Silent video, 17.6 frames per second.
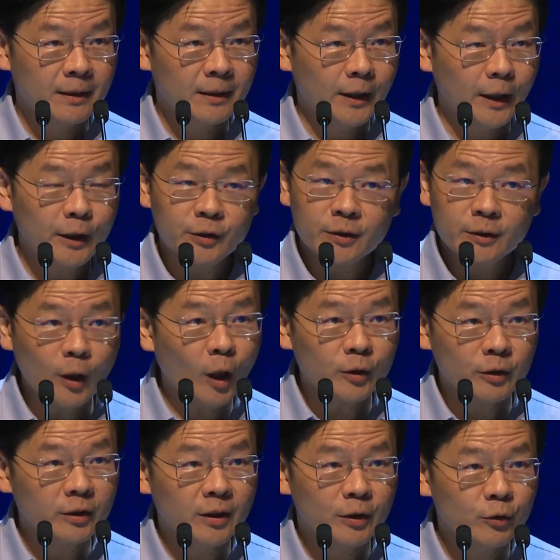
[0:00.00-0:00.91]
is
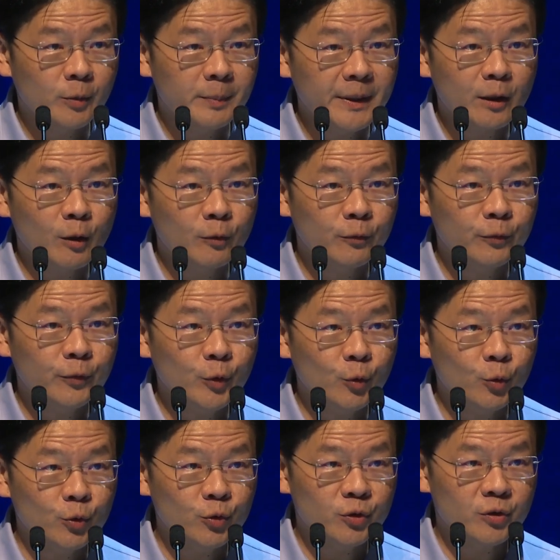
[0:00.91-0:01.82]
not to be
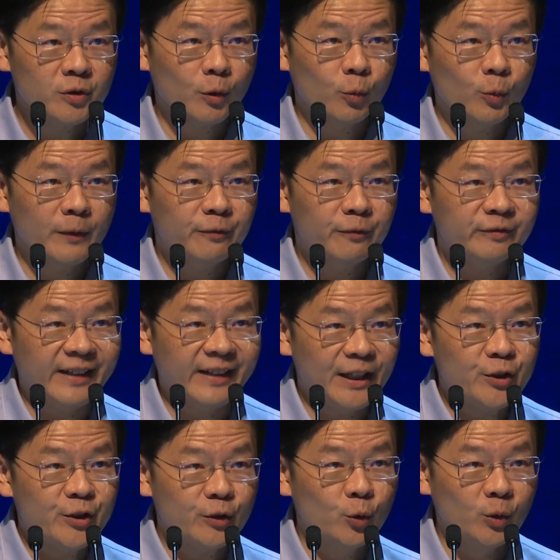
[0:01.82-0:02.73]
confused with
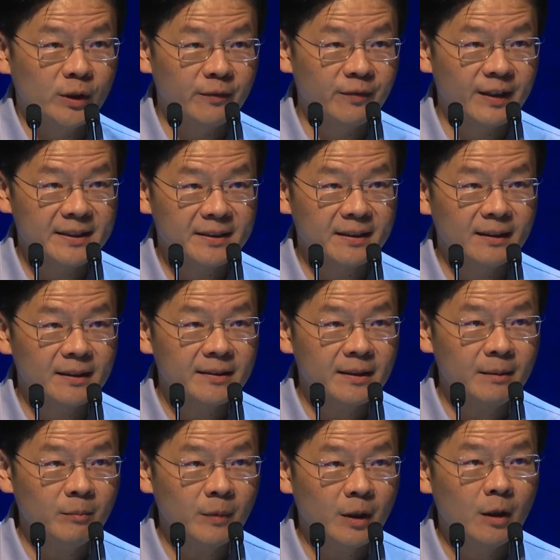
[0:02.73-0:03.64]
French
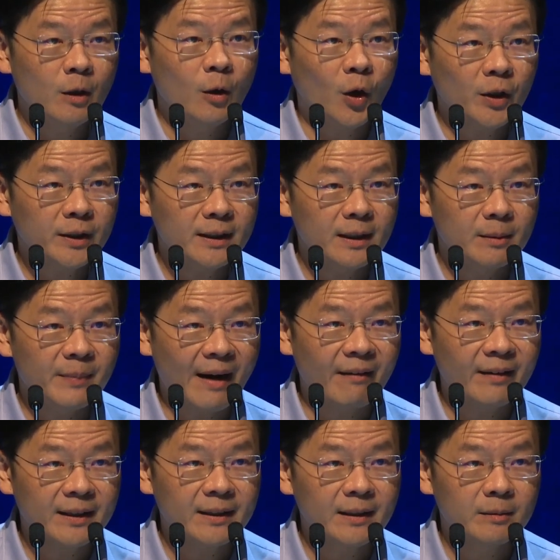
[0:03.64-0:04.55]
universalism or the
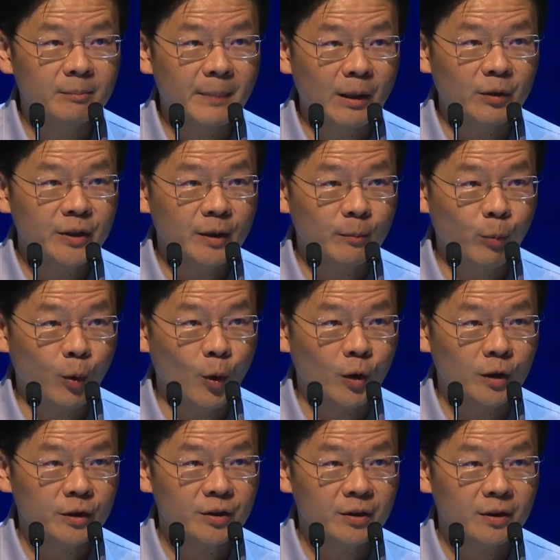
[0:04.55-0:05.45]
American melting
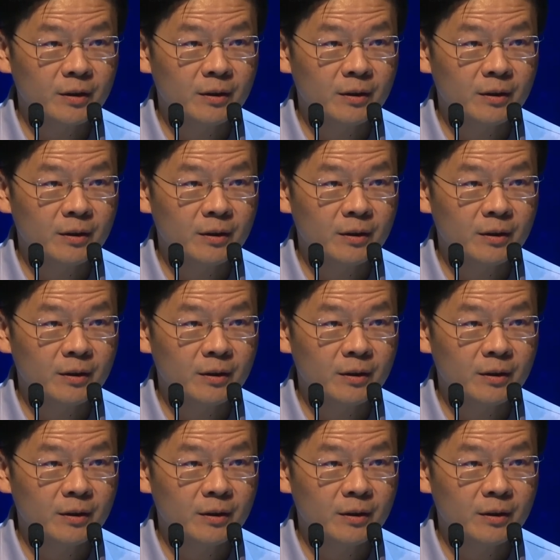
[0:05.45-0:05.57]
pot.